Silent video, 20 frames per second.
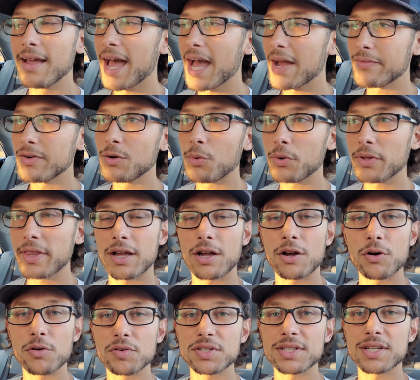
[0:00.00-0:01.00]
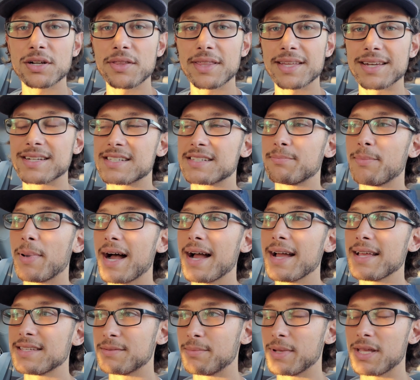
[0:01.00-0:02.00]
Everyone that goes there, they
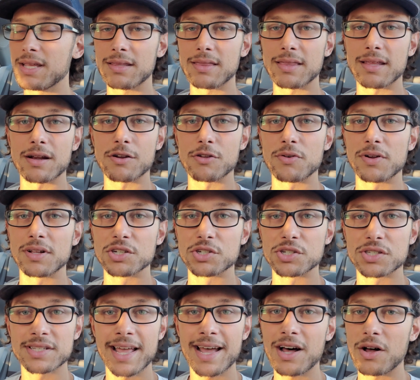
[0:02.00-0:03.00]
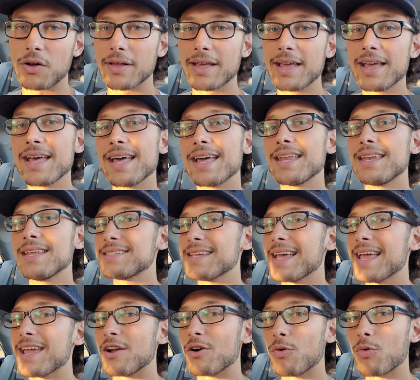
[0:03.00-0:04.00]
despise being there. You can just tell it is
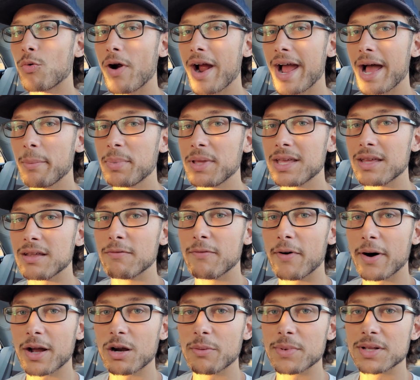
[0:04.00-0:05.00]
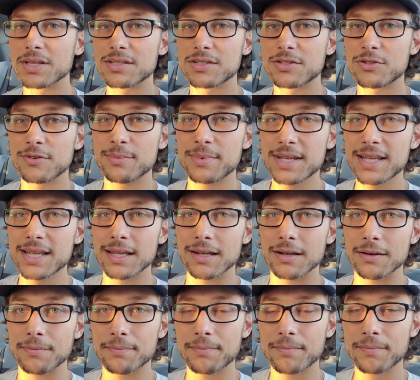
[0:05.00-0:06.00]
a crappy environment to be
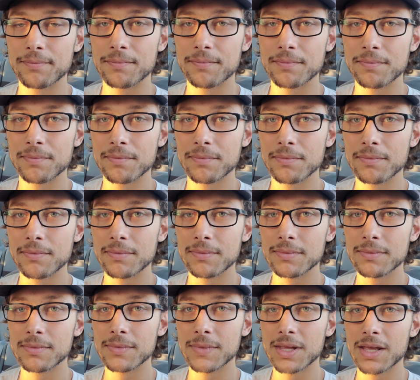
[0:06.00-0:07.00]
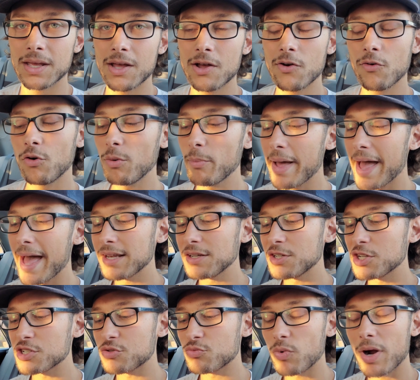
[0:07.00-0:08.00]
in. Well, man,
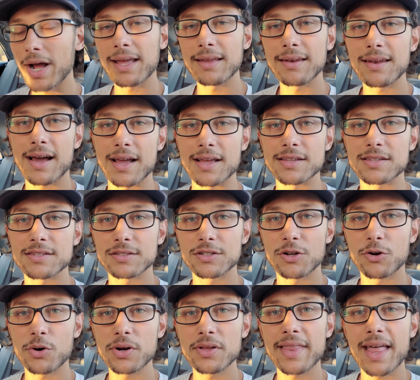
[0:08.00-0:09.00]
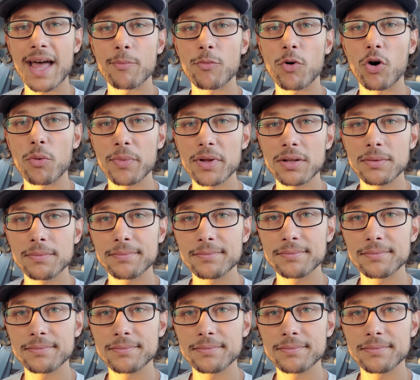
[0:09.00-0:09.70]
just recognize you're in that moment.